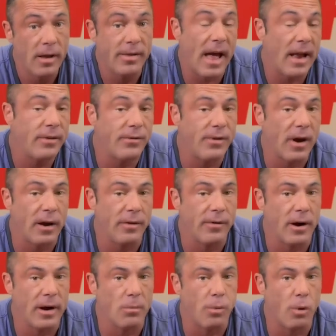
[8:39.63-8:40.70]
That's very,
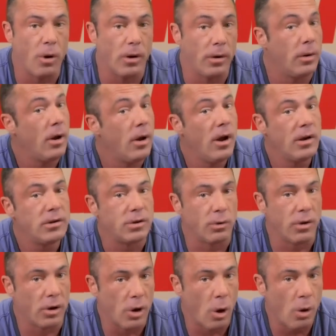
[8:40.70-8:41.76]
very important. So
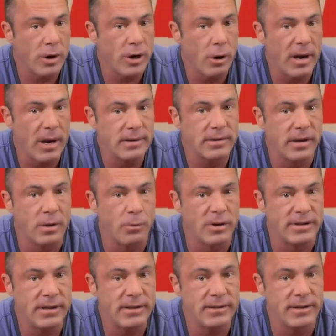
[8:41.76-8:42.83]
the lower your insulin
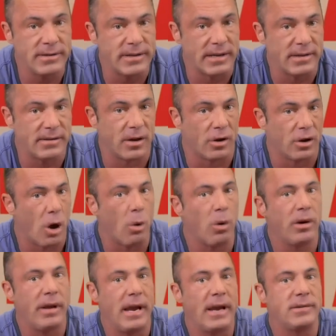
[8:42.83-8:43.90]
resistance is, the
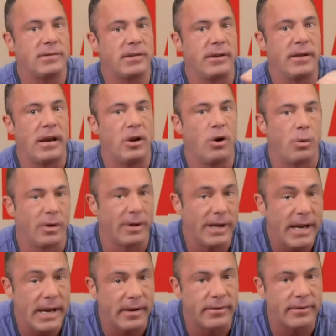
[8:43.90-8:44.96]
lower insulin that you
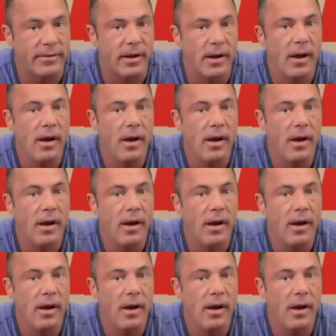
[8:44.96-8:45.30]
release,